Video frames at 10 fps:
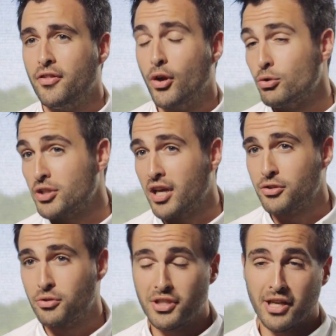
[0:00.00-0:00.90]
Those are
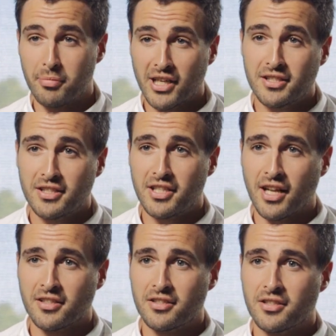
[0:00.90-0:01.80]
sustainability
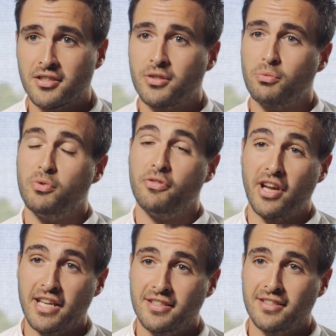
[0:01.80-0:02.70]
challenges we
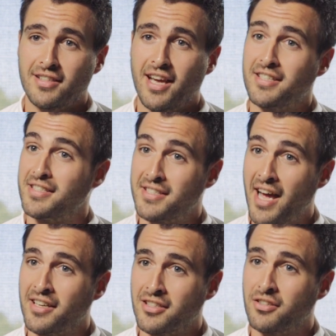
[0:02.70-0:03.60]
face as
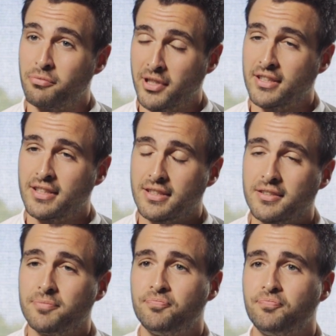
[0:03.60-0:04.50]
designers of
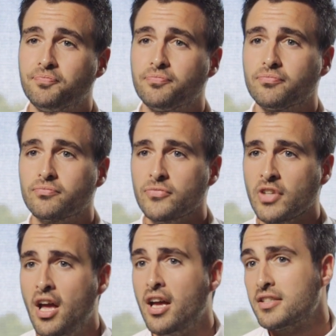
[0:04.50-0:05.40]
buildings.
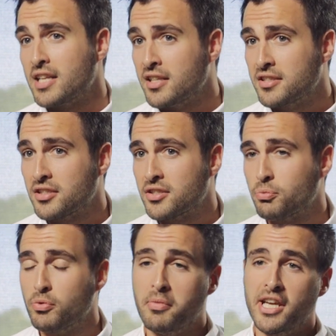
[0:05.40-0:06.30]
Challenges
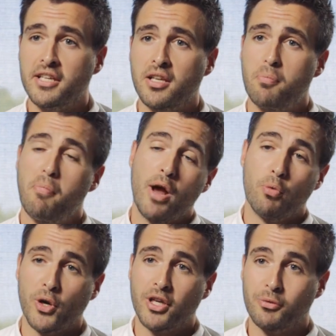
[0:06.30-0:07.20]
we meet by
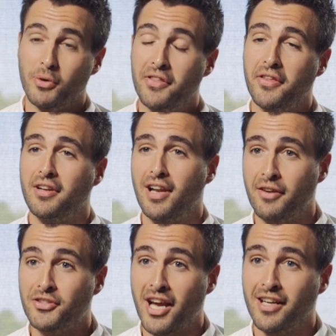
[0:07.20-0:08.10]
working with
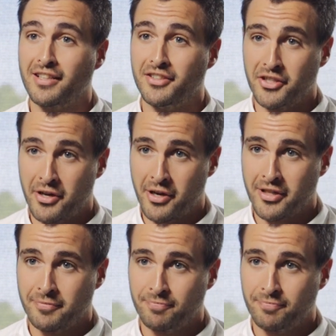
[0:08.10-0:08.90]
life cycle engineering.